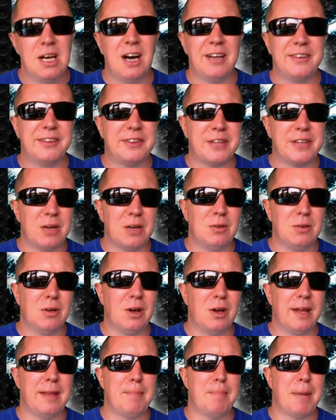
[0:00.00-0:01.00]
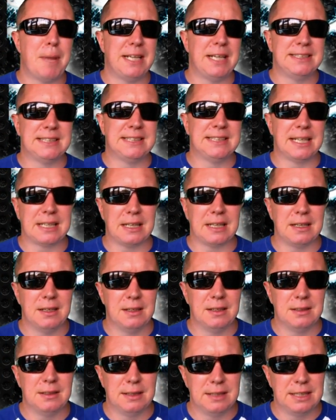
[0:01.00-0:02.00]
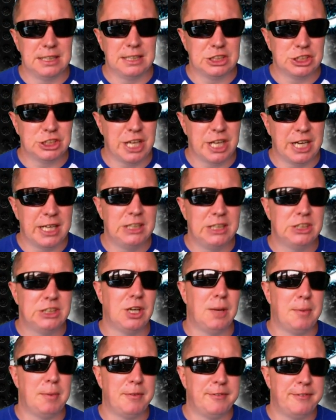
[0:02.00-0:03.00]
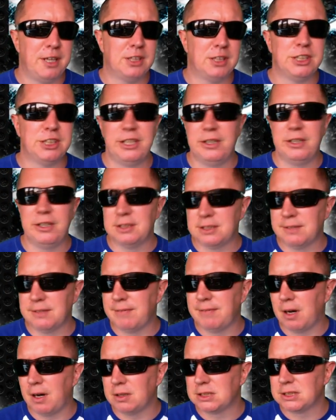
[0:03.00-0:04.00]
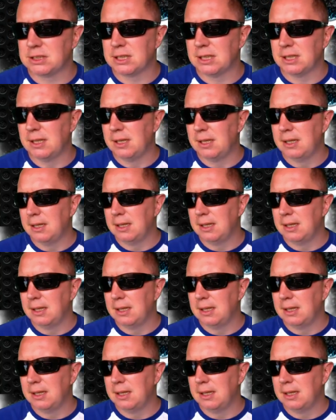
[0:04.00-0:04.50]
I don't like the basic Exchange. I prefer to use Advanced.